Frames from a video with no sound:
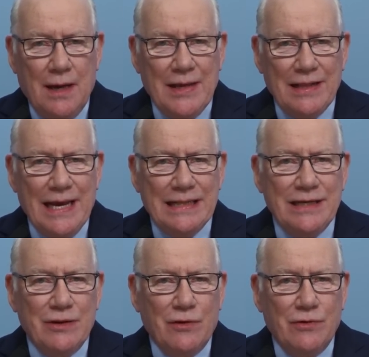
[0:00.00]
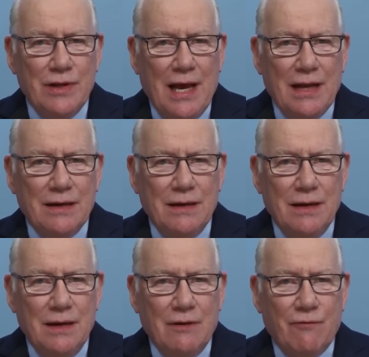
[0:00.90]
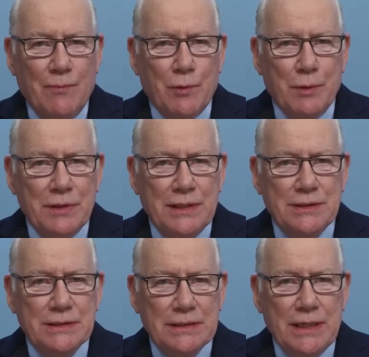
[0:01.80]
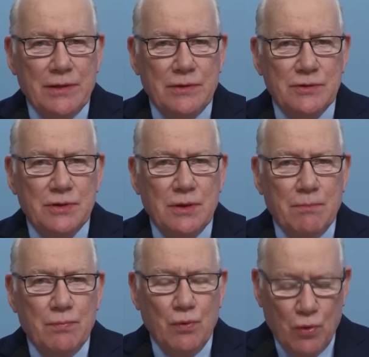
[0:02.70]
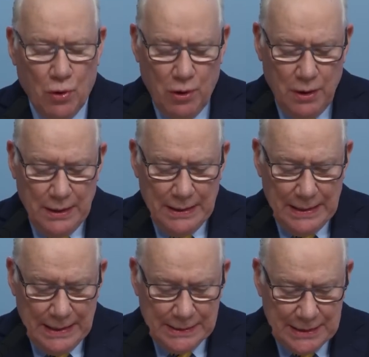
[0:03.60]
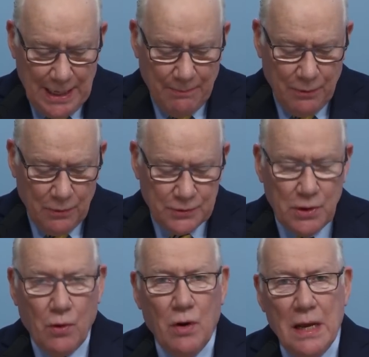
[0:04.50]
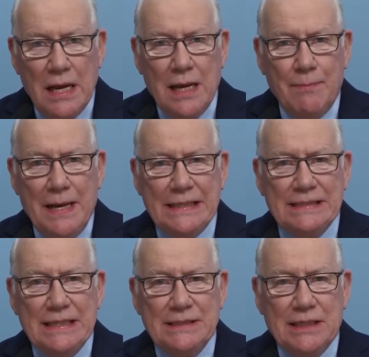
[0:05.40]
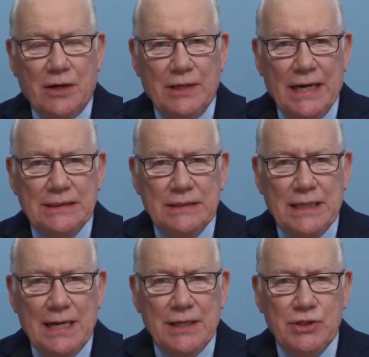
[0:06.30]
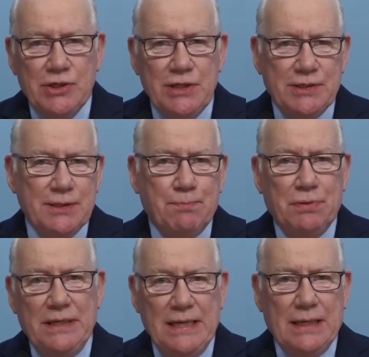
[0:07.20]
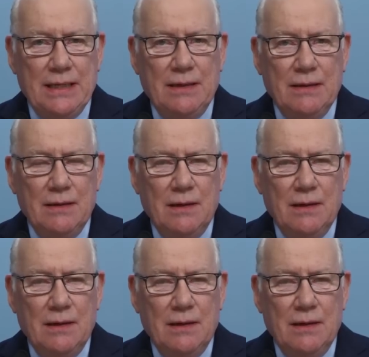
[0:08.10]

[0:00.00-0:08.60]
They likely learned that from the religious leaders' poor example. So it makes sense in our text today that Jesus pleaded,